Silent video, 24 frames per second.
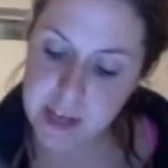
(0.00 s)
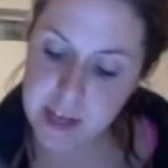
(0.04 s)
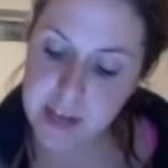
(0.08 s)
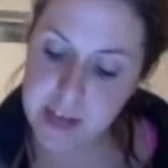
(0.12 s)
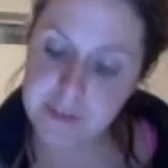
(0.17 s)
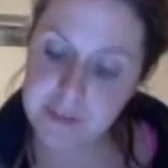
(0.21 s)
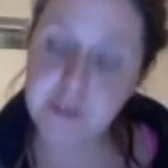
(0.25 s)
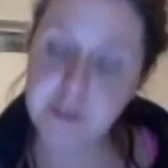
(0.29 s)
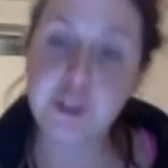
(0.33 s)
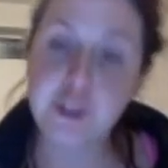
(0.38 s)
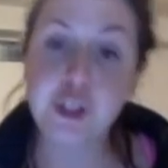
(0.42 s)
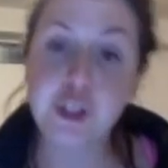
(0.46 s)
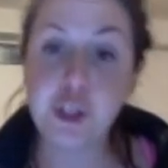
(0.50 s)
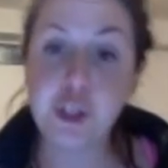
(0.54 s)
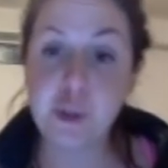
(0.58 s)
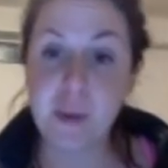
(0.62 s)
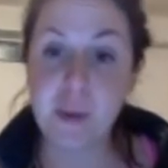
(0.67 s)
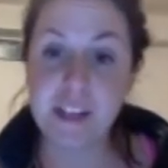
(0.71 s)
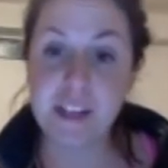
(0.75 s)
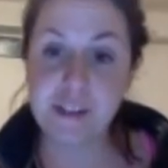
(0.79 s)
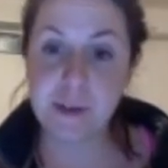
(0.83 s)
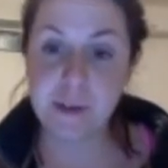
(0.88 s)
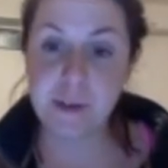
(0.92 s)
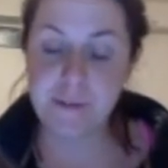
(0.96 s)
and there's 2
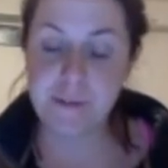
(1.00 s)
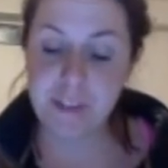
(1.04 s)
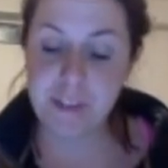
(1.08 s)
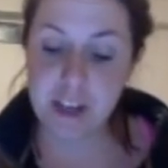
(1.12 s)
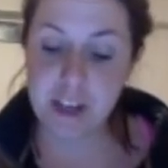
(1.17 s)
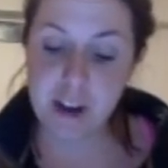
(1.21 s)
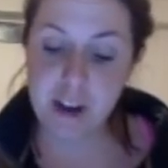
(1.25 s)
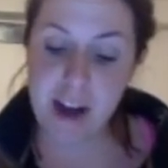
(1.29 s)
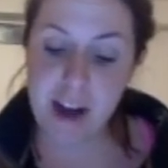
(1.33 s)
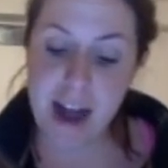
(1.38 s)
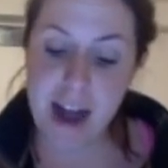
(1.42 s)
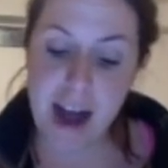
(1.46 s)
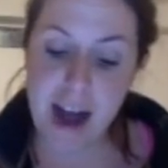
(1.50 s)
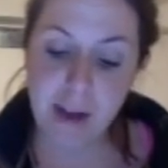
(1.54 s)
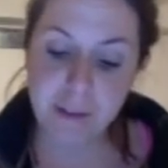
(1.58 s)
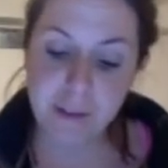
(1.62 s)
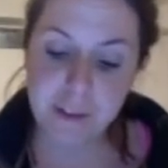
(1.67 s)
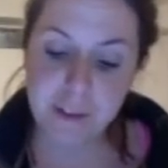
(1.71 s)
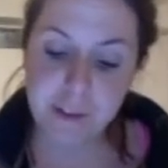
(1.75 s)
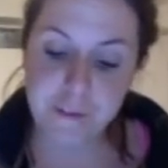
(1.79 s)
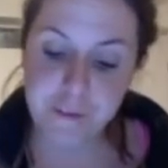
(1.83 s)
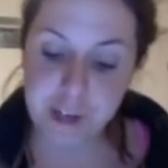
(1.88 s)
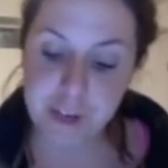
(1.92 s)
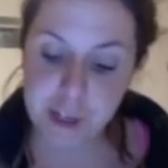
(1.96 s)
ways you can figure it out.
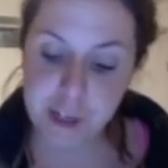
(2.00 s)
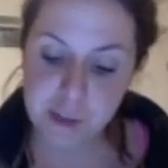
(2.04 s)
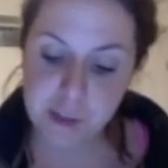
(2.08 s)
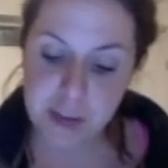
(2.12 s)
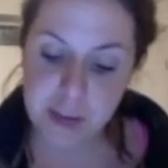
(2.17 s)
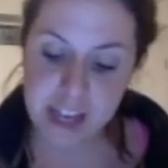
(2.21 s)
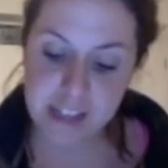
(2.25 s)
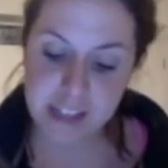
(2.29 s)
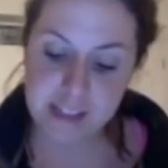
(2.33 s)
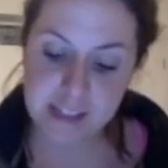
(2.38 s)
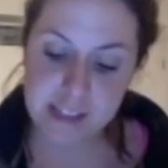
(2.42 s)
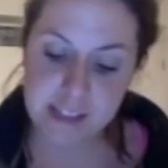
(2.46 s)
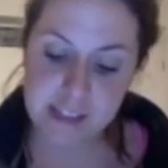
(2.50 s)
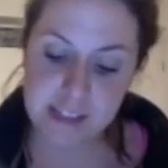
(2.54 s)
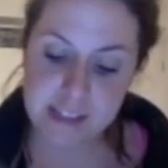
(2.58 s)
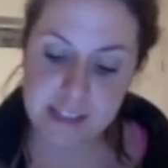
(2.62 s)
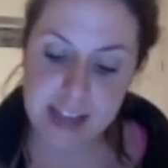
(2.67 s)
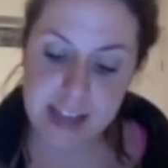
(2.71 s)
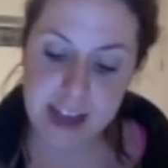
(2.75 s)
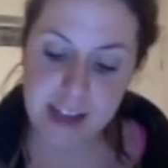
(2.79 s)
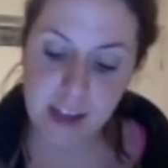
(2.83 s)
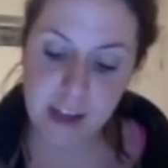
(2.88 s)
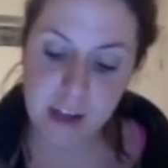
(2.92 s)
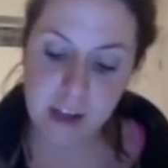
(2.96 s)
The first way is to
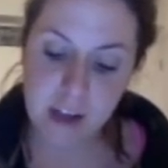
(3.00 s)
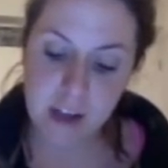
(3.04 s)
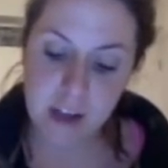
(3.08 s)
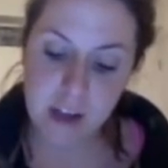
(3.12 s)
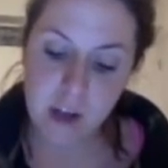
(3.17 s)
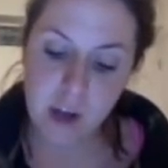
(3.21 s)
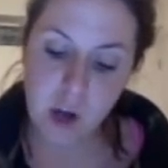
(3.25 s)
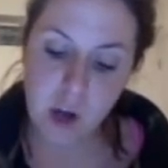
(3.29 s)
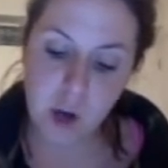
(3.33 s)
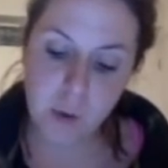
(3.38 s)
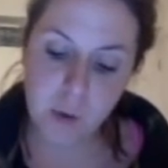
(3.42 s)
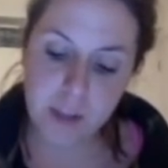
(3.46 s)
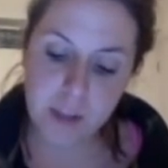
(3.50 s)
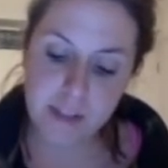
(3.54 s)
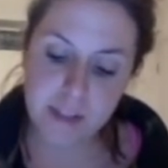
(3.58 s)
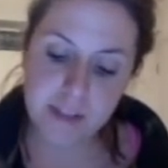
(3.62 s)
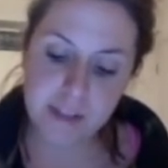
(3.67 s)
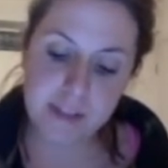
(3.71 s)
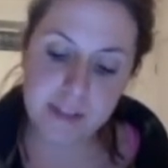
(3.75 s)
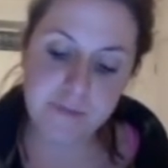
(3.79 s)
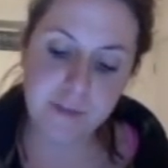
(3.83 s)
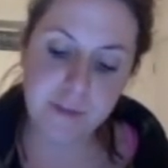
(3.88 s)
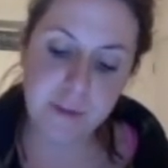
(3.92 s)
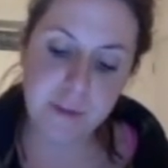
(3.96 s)
say, oh,
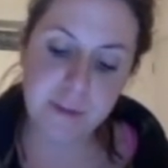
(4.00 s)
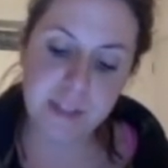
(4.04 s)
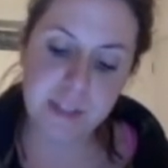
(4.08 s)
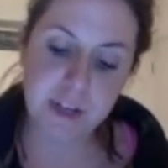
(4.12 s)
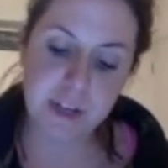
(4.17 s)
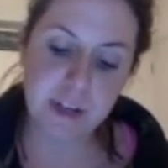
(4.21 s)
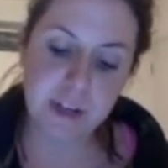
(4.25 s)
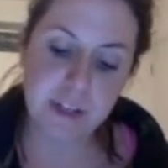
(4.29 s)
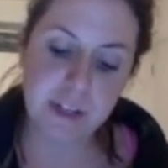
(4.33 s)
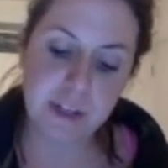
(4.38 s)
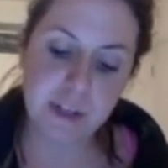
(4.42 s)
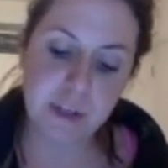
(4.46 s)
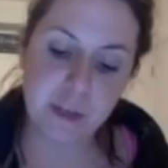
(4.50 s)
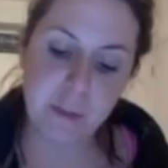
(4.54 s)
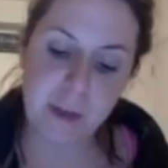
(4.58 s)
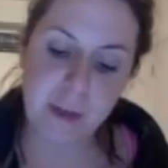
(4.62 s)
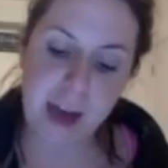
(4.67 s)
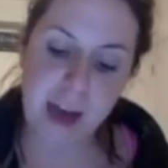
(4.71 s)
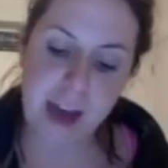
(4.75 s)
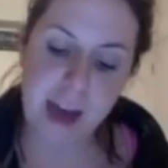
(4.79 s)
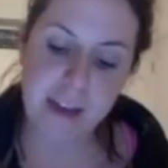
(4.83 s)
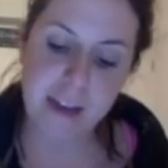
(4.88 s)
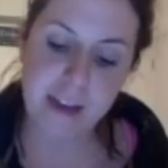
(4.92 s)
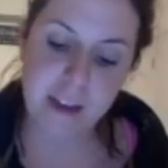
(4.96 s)
from 0 to 2
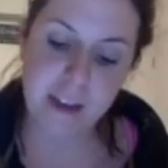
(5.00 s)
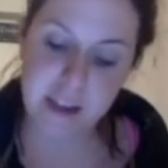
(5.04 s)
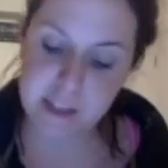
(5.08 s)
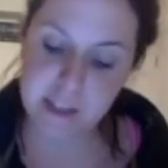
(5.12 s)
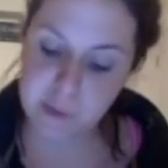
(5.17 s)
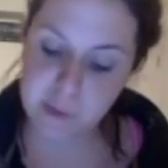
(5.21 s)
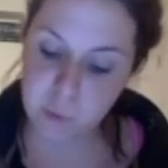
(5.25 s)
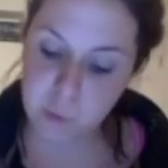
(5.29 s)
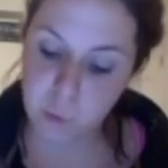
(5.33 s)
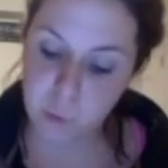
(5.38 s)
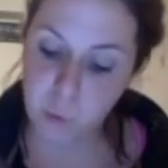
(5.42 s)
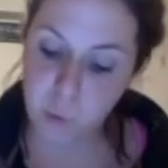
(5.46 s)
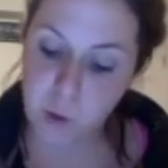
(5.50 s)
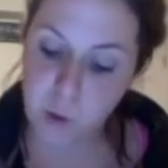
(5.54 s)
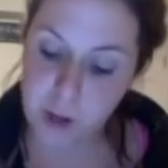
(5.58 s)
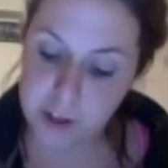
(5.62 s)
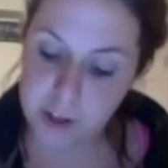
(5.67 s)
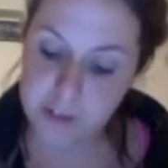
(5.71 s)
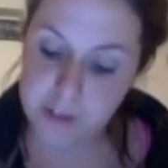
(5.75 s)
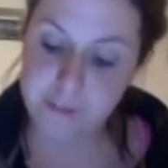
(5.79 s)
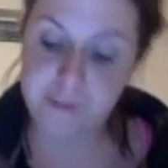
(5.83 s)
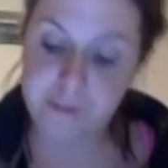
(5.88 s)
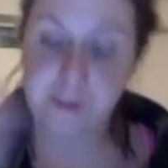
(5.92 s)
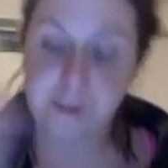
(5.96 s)
pi, there is
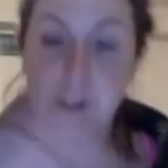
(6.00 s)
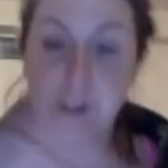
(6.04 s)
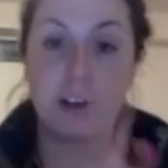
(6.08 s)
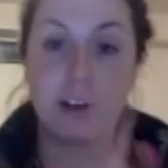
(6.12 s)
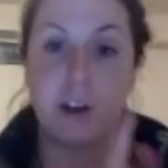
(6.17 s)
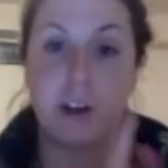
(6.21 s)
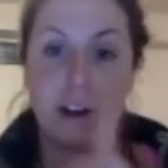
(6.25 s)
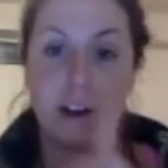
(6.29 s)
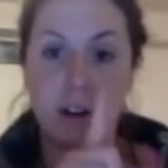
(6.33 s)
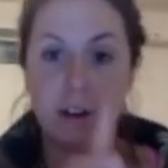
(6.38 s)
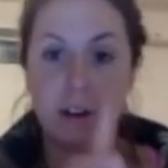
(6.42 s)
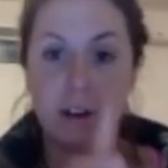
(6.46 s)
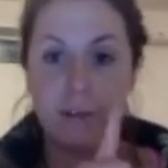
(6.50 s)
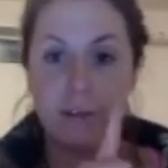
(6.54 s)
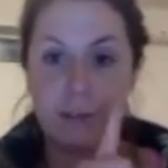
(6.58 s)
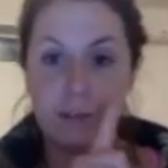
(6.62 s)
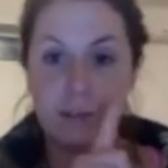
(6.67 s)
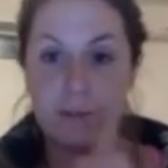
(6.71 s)
one full curve.